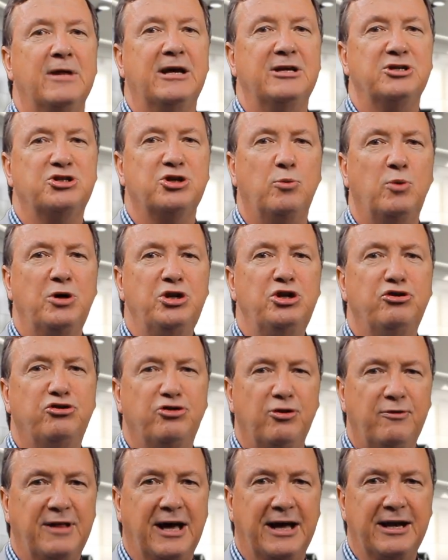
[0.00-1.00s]
And so when you
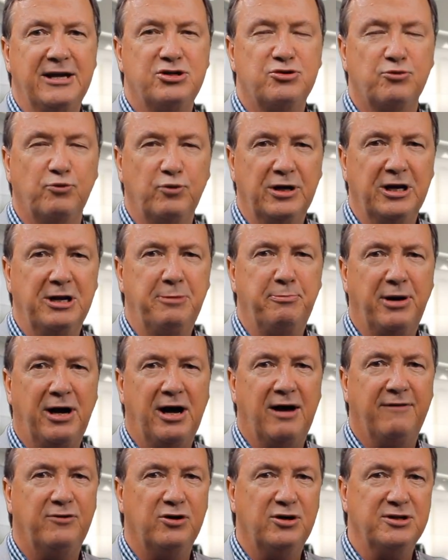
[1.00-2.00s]
do that, it's really
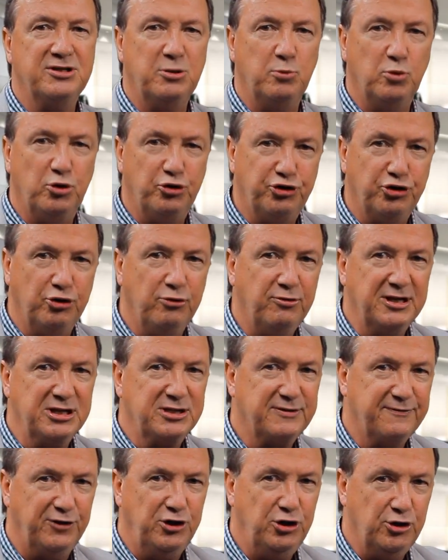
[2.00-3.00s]
powerful, because it will do
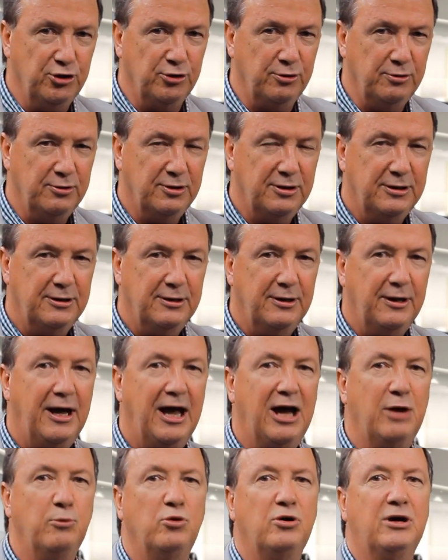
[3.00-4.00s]
this for you.
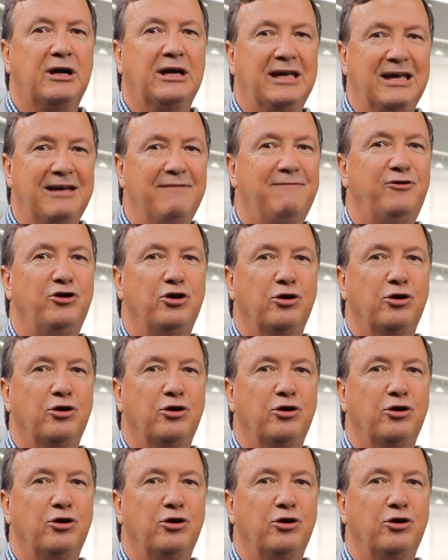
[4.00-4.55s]
It will give